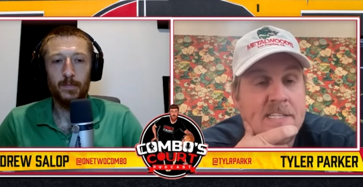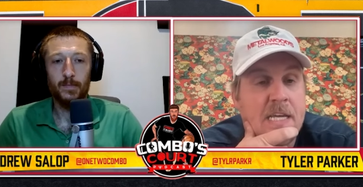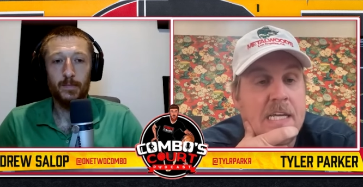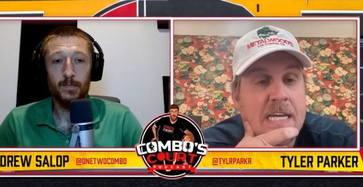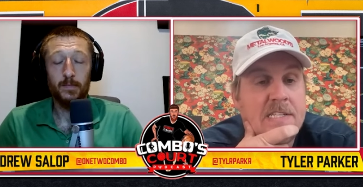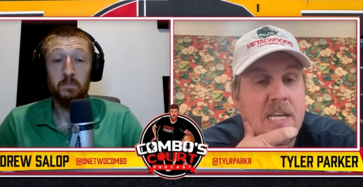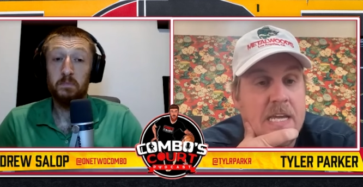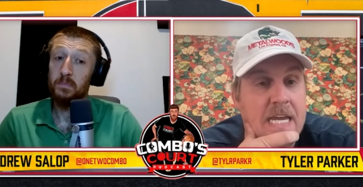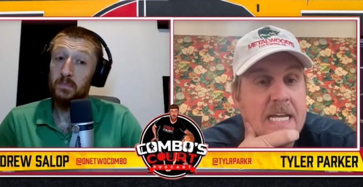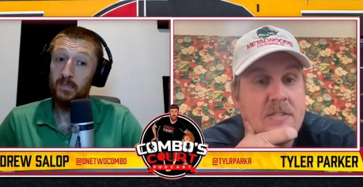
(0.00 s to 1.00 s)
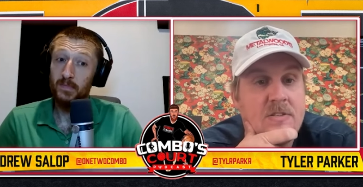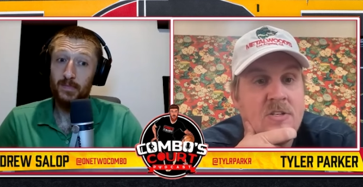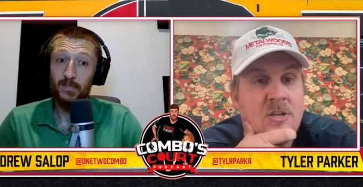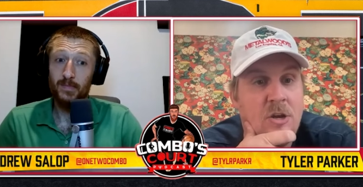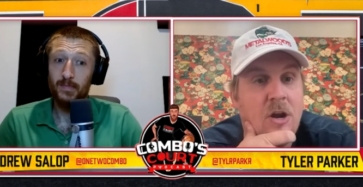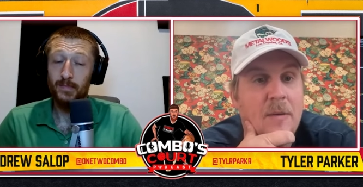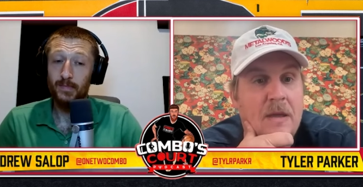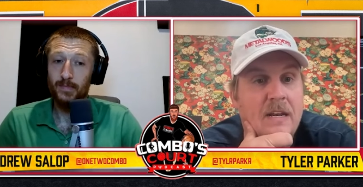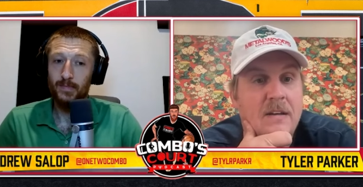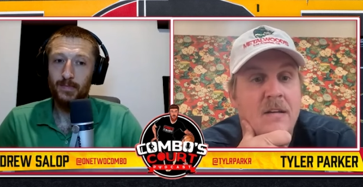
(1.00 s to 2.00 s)
Speaker 1: he gets, he gets. You know what I
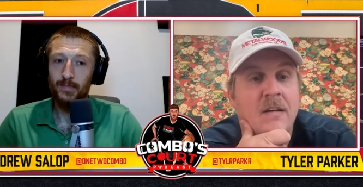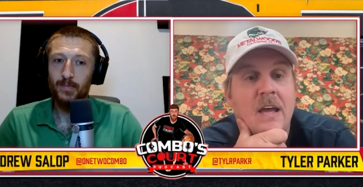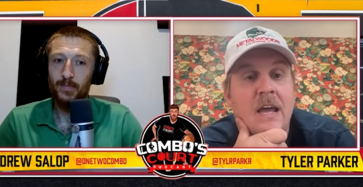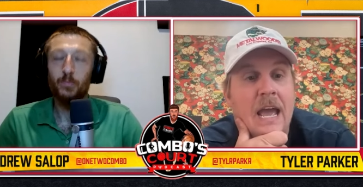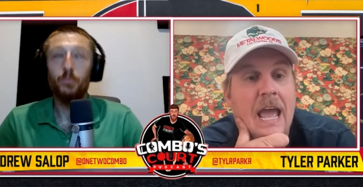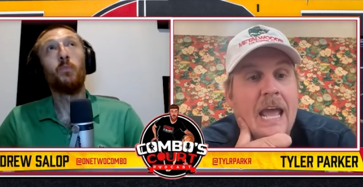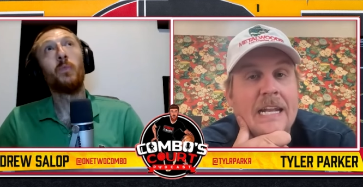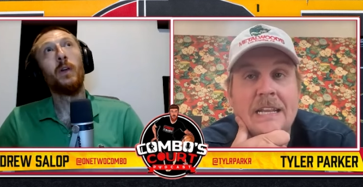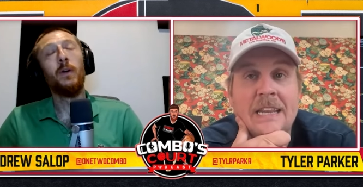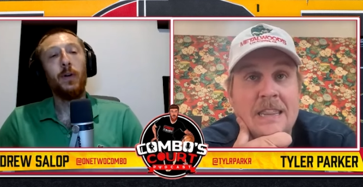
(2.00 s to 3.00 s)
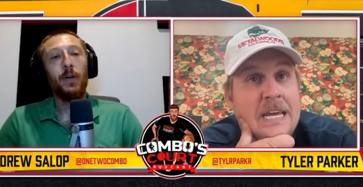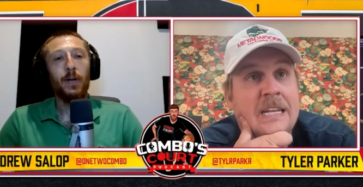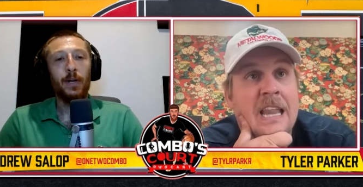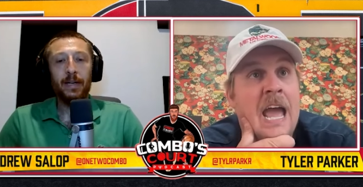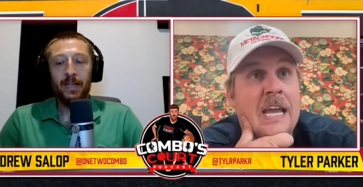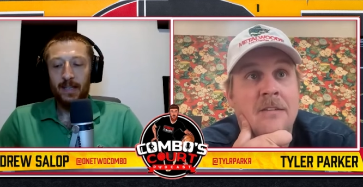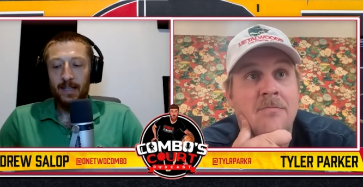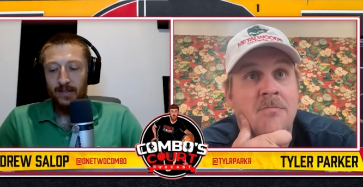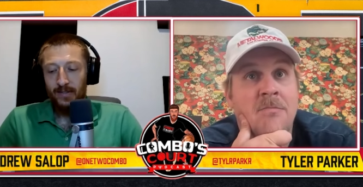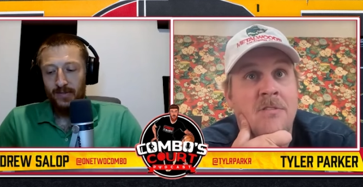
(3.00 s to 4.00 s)
mean? And then like,
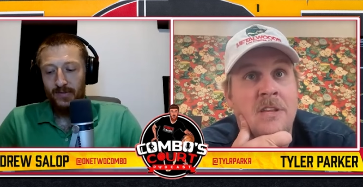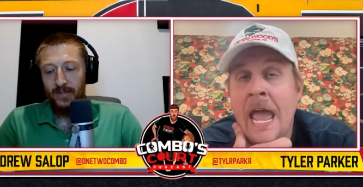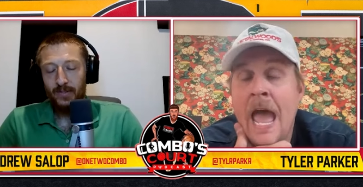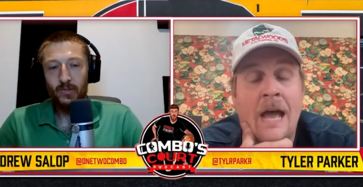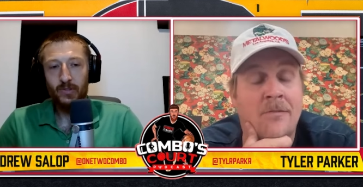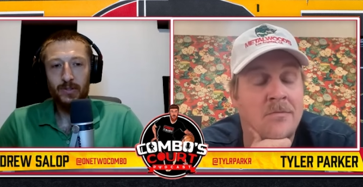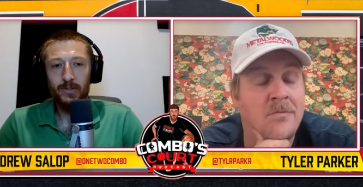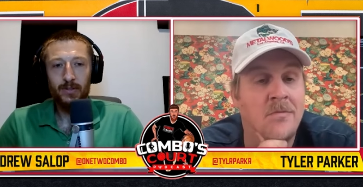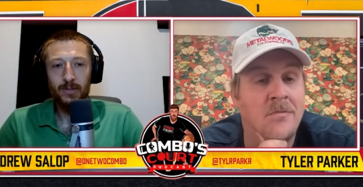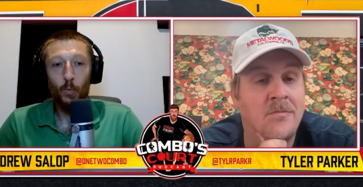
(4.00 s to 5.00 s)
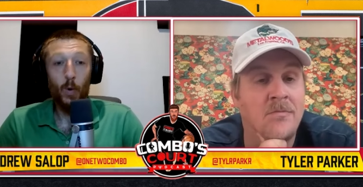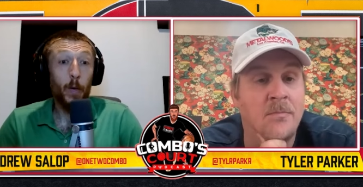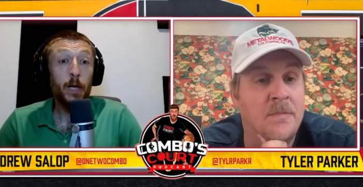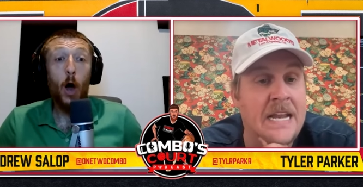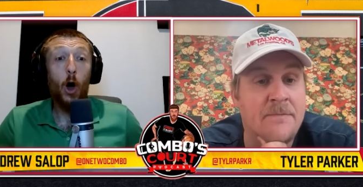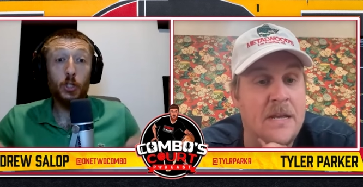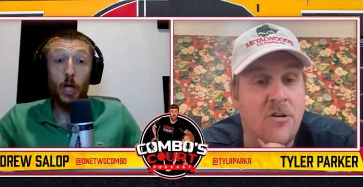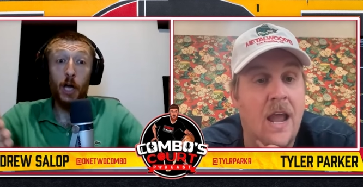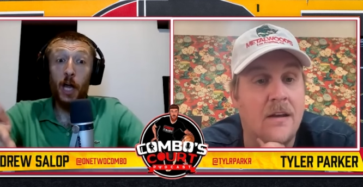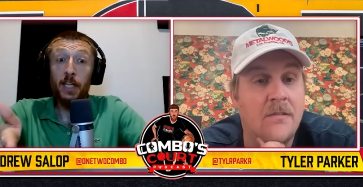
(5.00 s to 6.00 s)
yeah. Well, That'd we
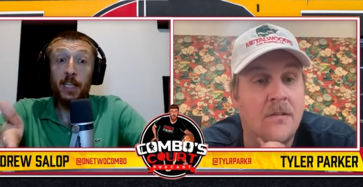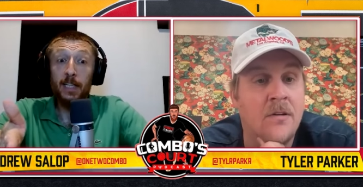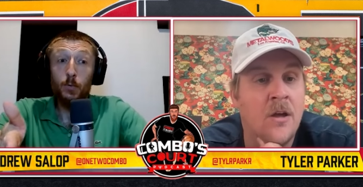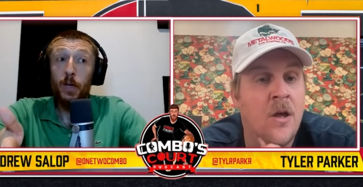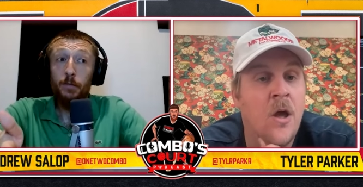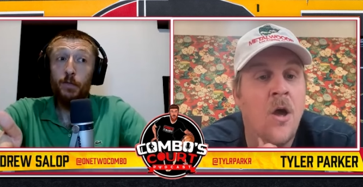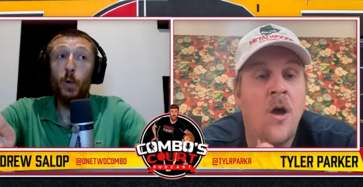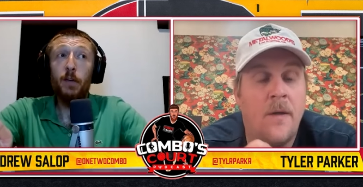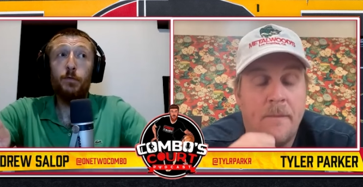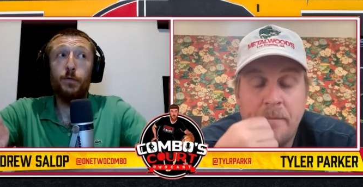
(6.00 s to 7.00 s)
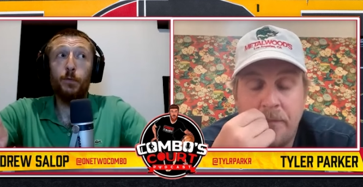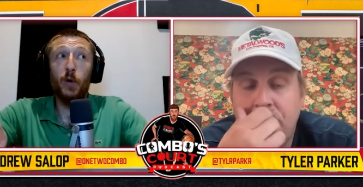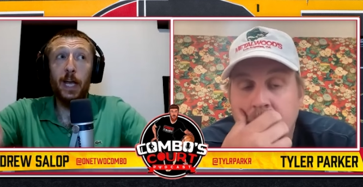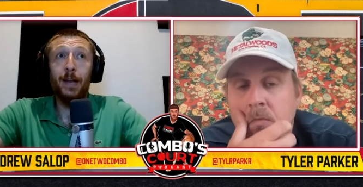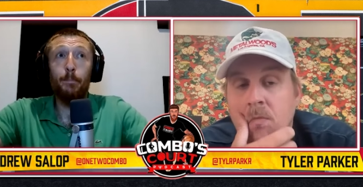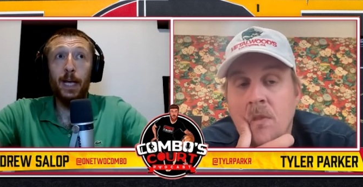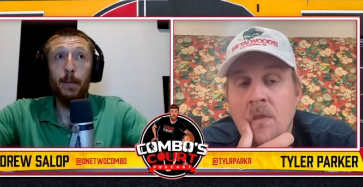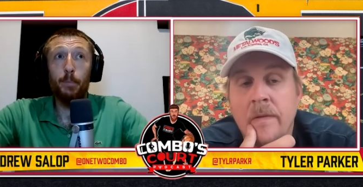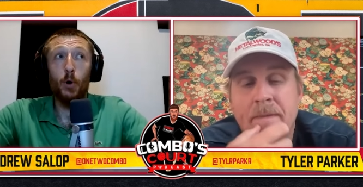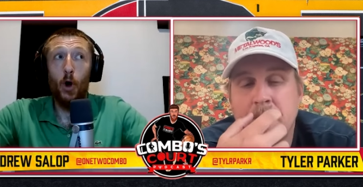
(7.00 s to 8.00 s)
also crazy.
Speaker 2: another thing is we have we've written
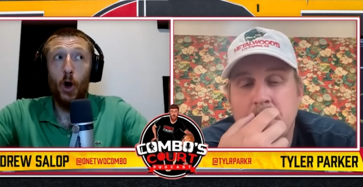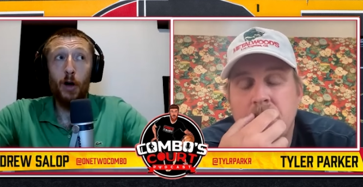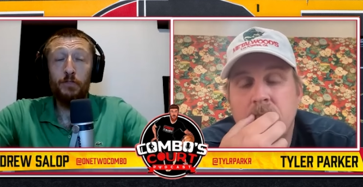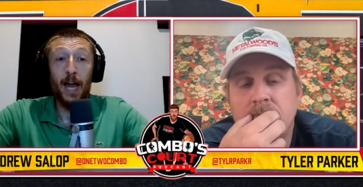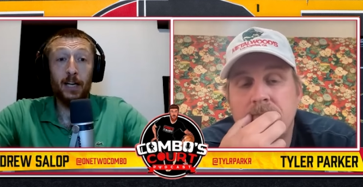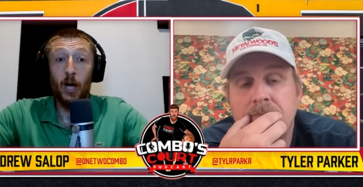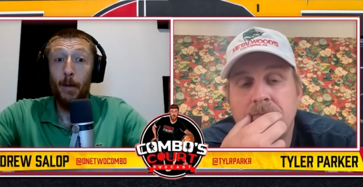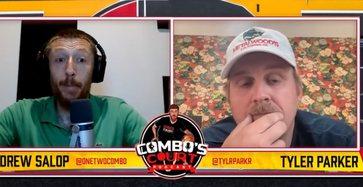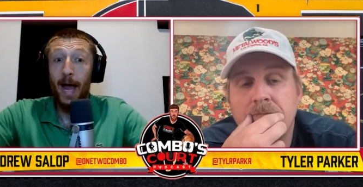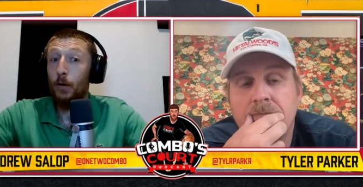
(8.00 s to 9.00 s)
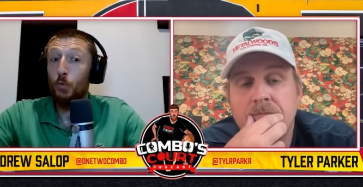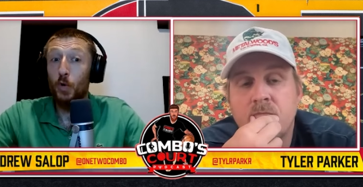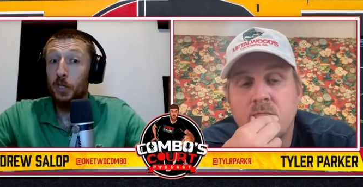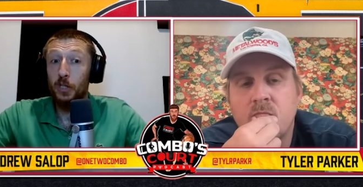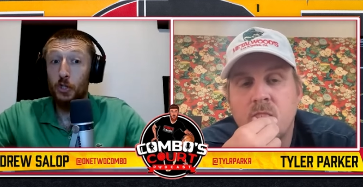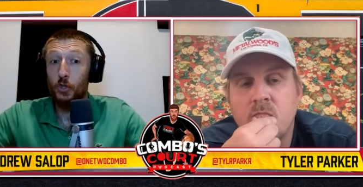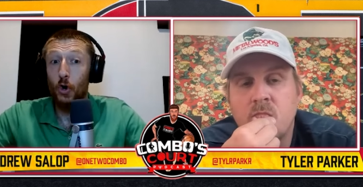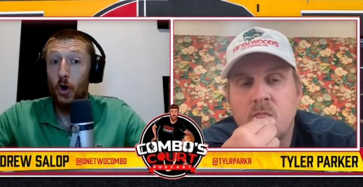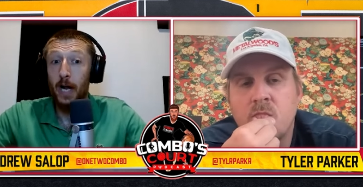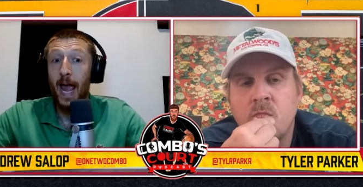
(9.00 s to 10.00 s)
people off that come back really
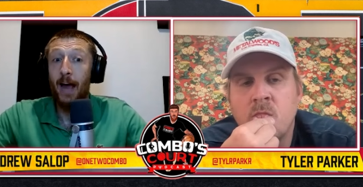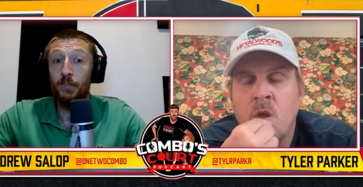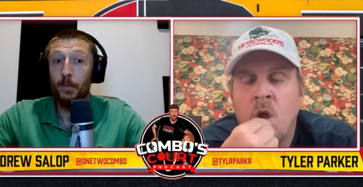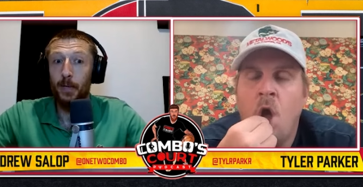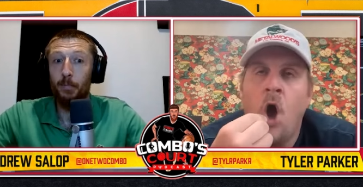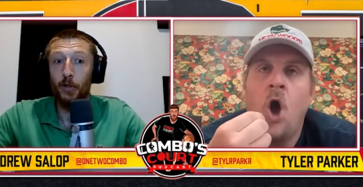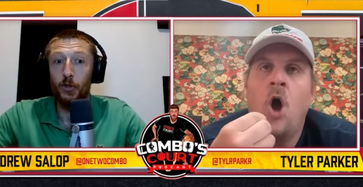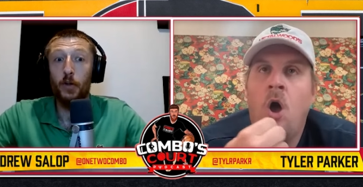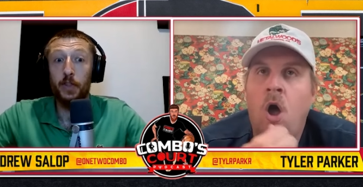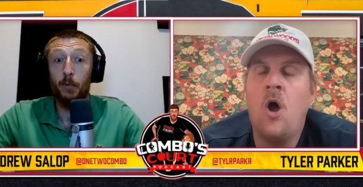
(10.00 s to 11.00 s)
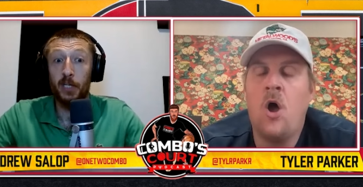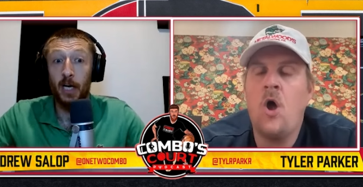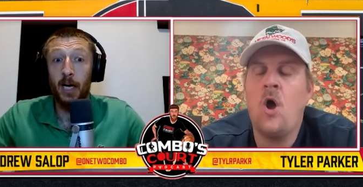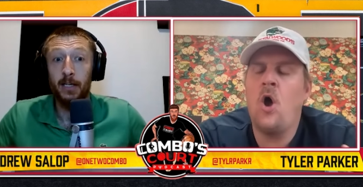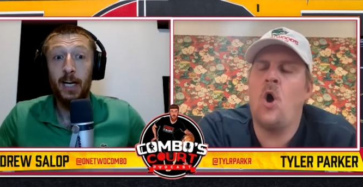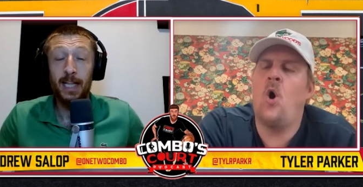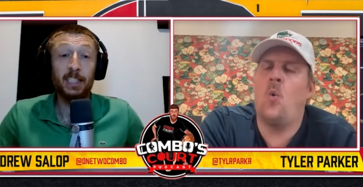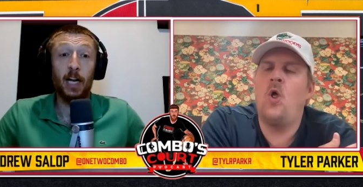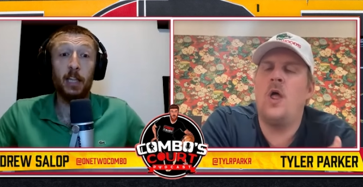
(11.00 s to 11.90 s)
strong after people thought they were done. That's